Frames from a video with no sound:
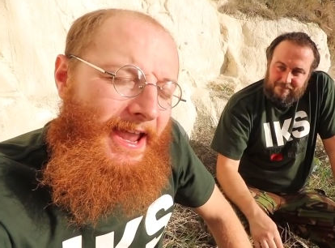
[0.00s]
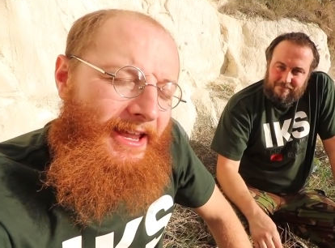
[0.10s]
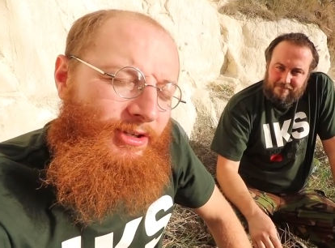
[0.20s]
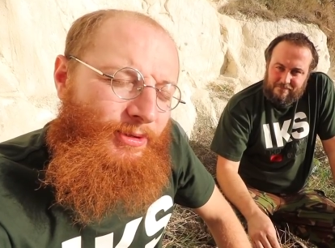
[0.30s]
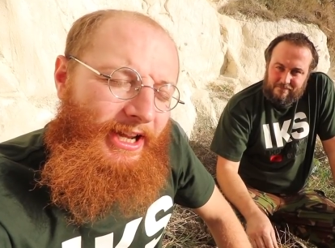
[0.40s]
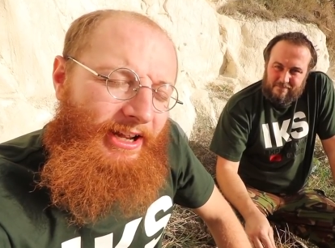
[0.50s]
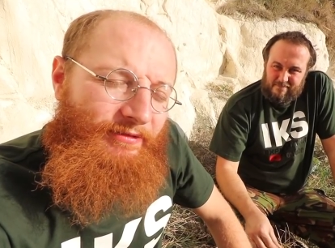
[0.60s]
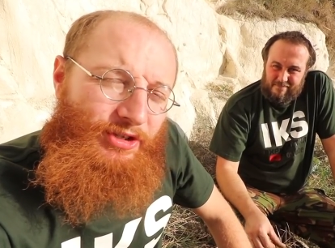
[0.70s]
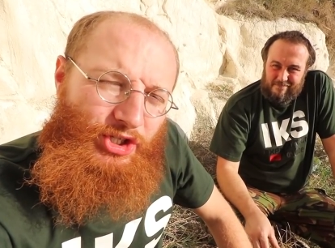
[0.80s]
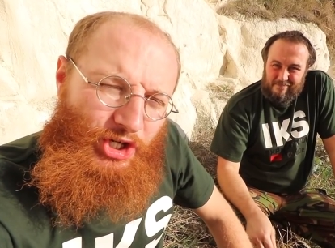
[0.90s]
Speaker 1: and we
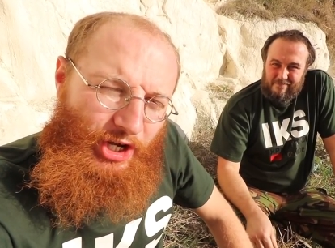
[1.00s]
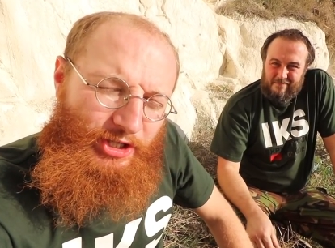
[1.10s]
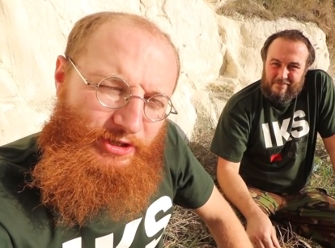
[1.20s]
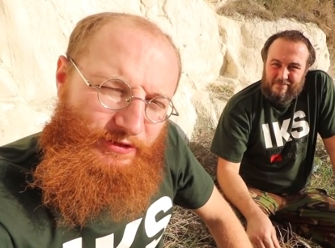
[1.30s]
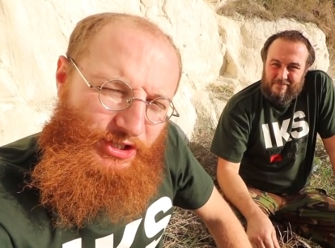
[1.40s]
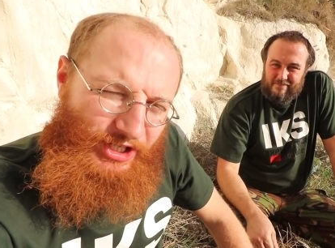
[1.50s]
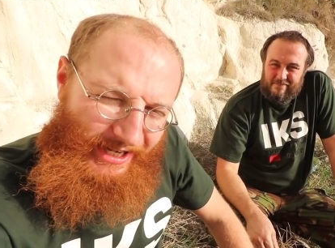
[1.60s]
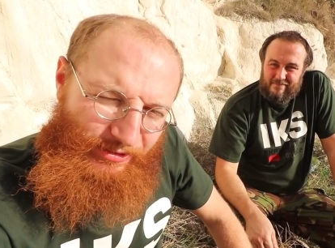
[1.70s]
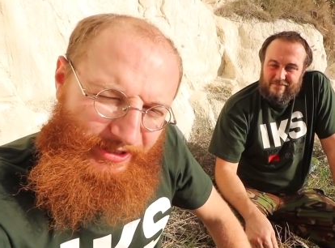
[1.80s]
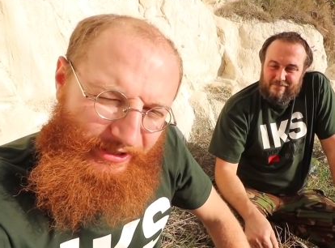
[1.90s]
have shirts for
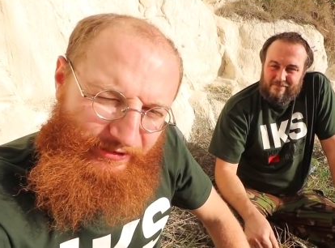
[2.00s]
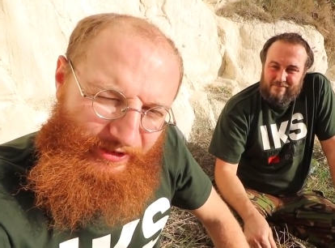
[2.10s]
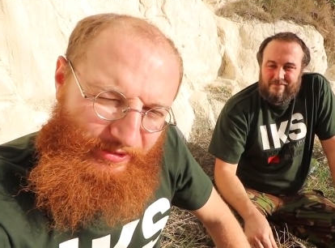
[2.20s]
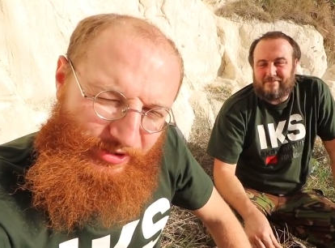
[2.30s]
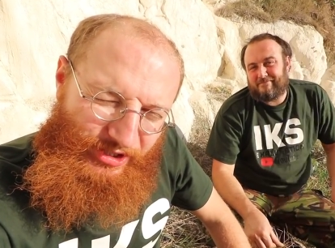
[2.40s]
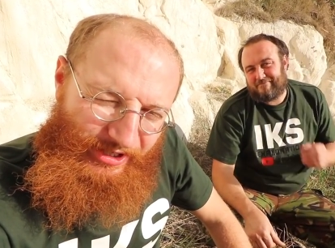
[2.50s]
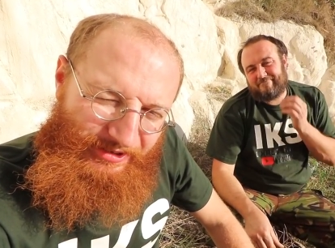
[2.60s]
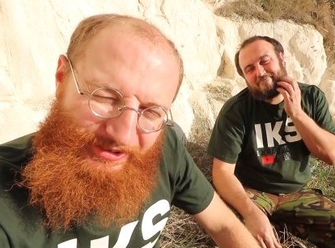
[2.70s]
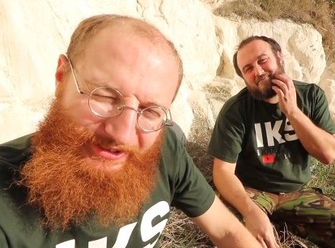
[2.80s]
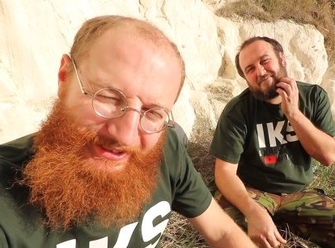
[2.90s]
sale now, folks,
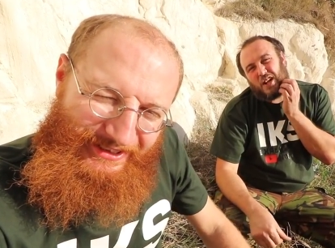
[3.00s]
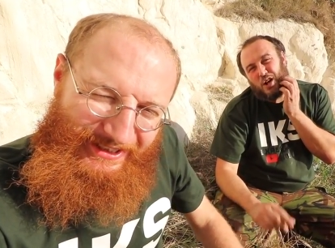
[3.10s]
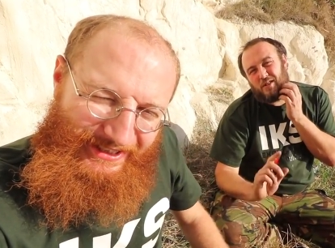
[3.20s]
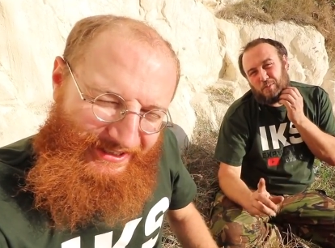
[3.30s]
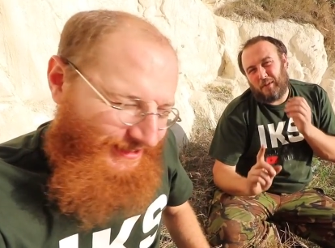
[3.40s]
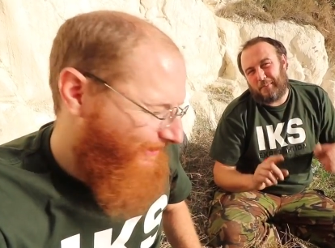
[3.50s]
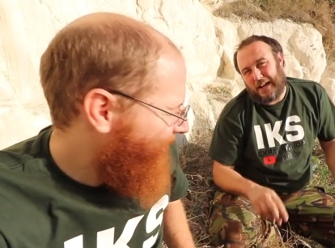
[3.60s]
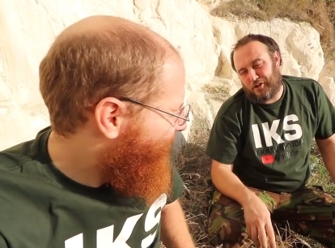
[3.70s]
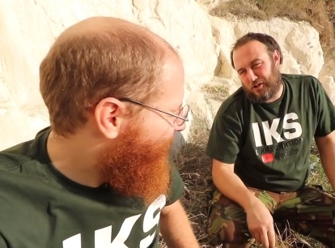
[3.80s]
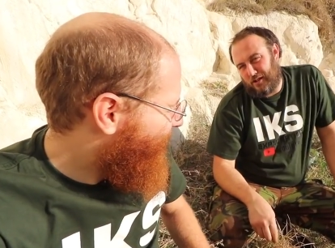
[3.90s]
so... Only one
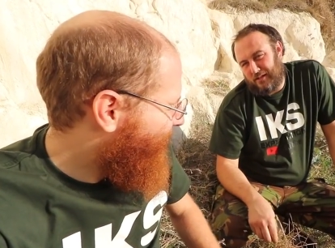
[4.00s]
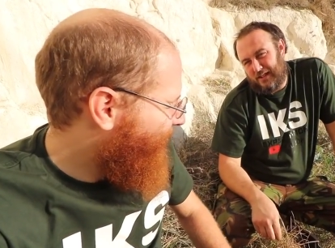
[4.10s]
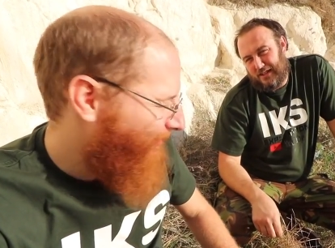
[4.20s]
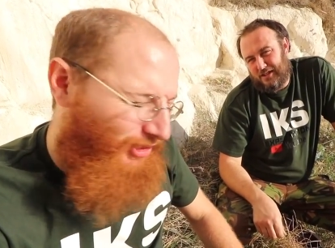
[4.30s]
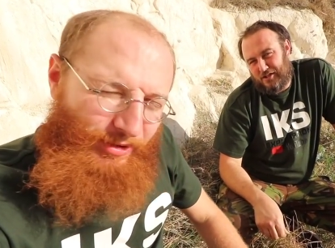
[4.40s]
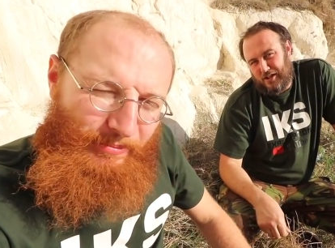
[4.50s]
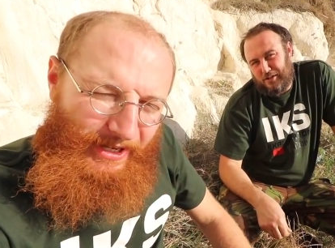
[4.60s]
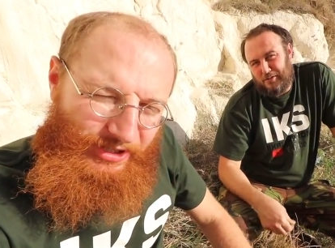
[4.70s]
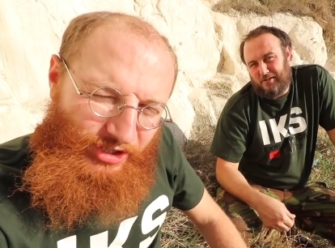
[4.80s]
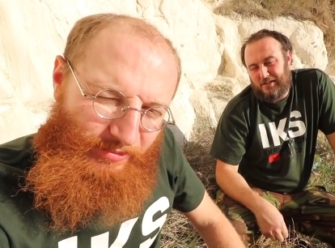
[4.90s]
batch, though. Only
Speaker 2: one
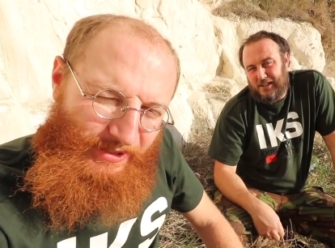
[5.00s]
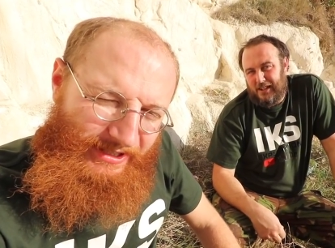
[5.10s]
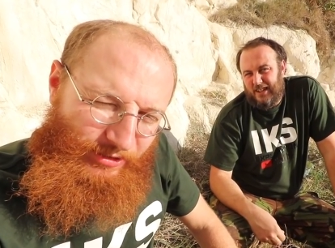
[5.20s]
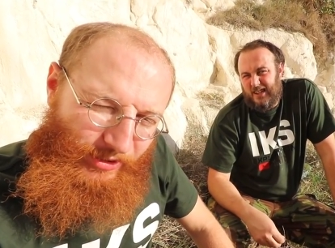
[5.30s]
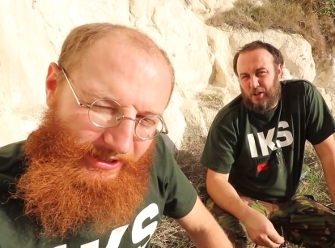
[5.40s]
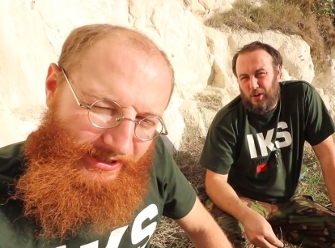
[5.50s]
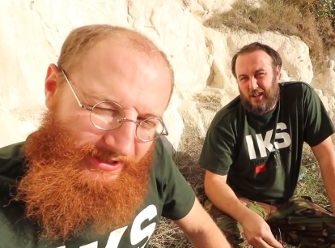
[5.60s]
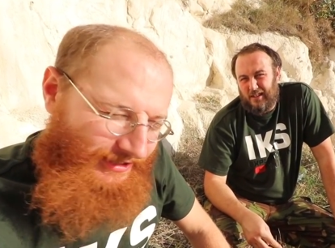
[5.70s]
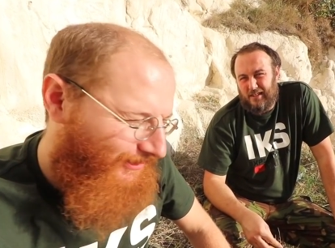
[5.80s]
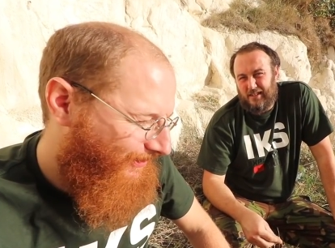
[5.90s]
batch, so be quick.
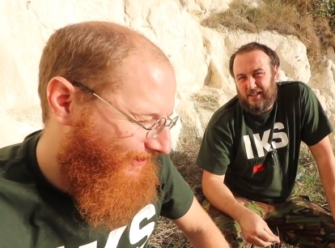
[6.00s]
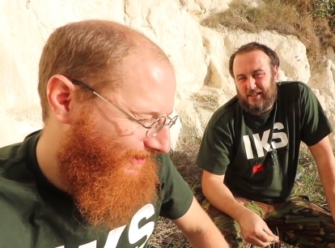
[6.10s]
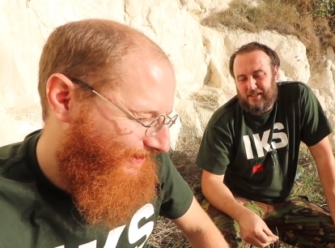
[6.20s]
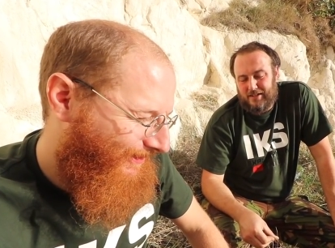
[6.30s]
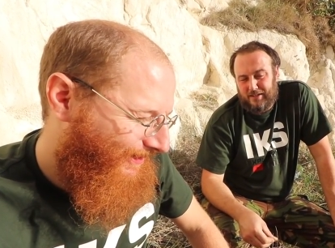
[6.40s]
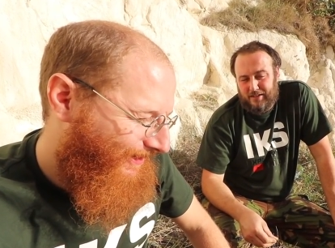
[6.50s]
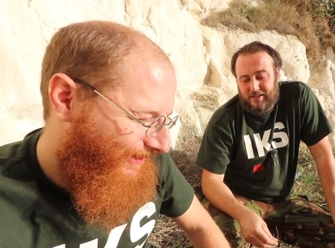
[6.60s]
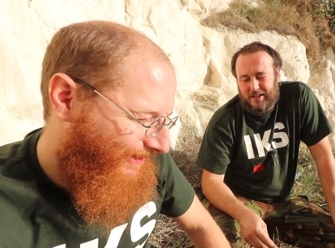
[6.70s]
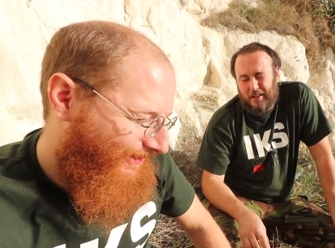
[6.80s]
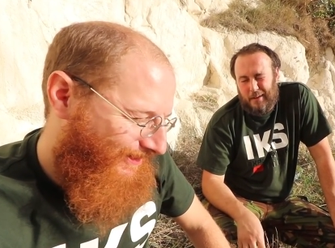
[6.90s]
Quick.
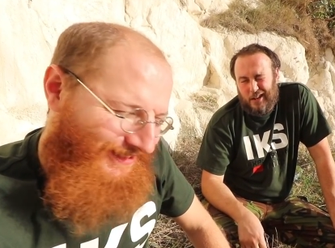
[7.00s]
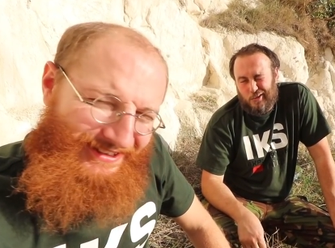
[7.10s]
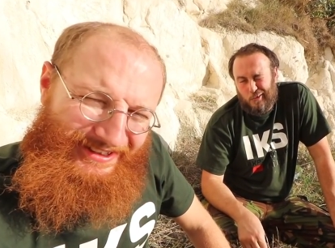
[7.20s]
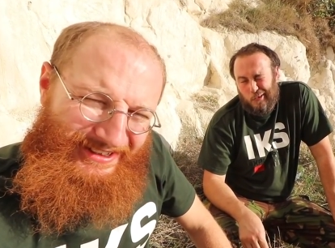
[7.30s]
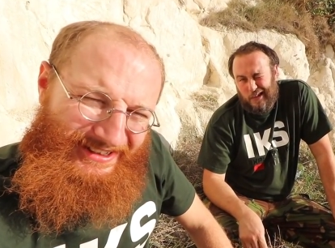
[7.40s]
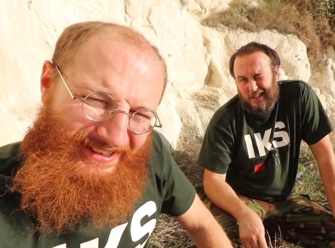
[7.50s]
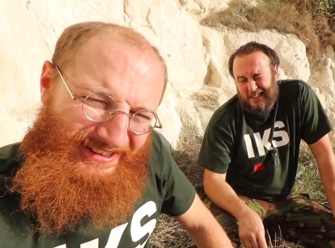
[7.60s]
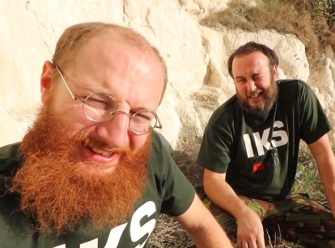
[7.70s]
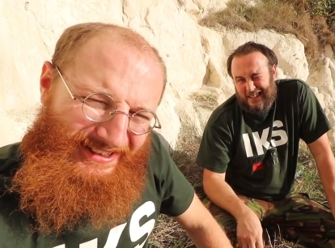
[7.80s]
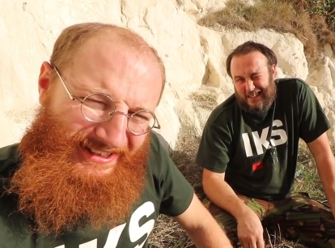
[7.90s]
There's another batch on order.
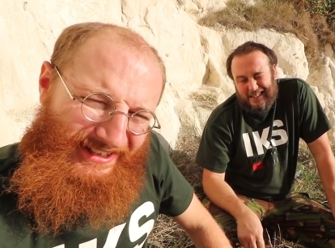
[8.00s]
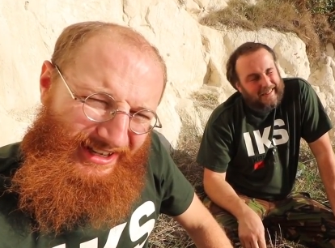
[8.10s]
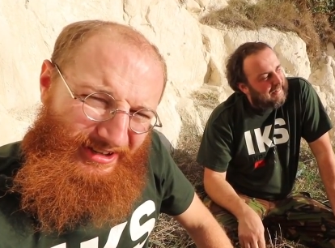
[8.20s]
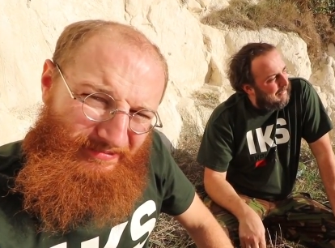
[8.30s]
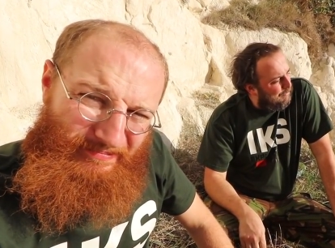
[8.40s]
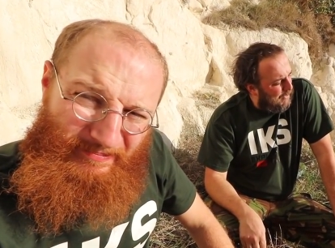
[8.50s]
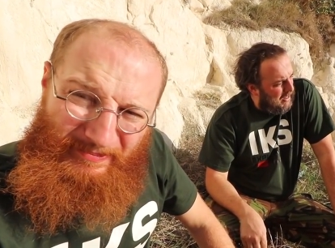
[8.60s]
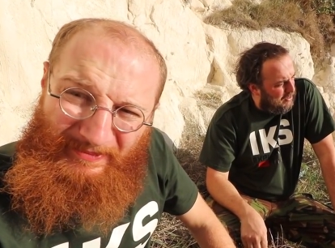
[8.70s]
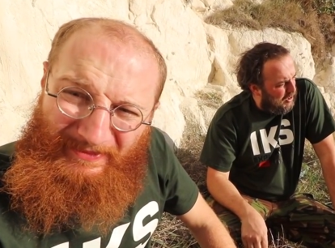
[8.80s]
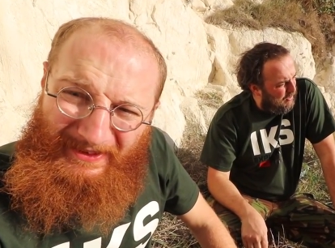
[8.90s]
Speaker 1: Yeah.
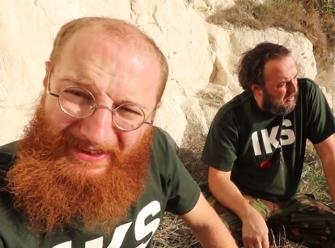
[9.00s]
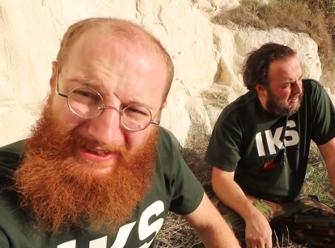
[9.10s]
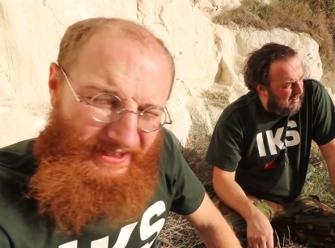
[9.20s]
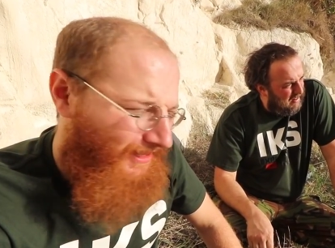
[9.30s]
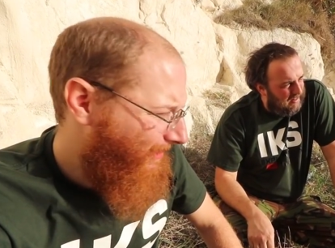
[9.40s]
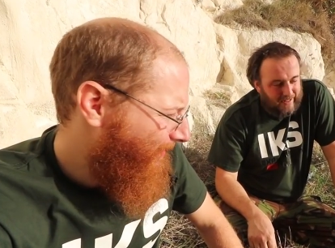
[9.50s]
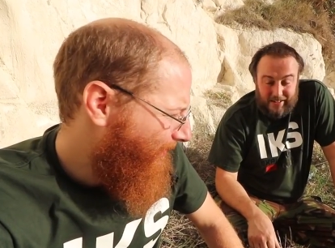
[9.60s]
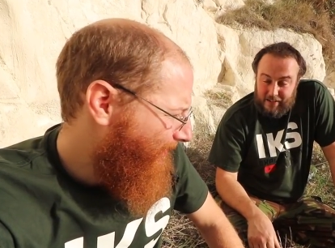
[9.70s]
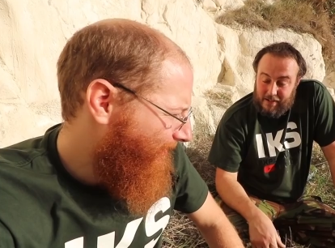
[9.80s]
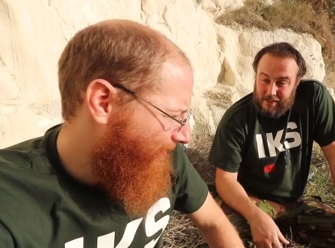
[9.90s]
Speaker 2: Be here soon.
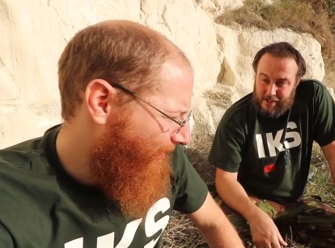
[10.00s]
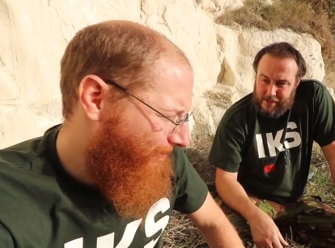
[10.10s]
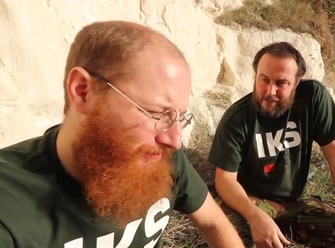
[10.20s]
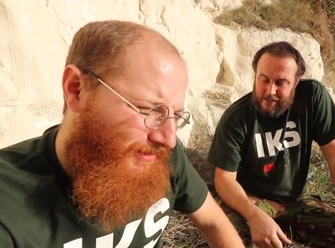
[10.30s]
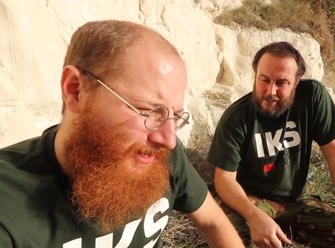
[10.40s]
Speaker 1: Yeah.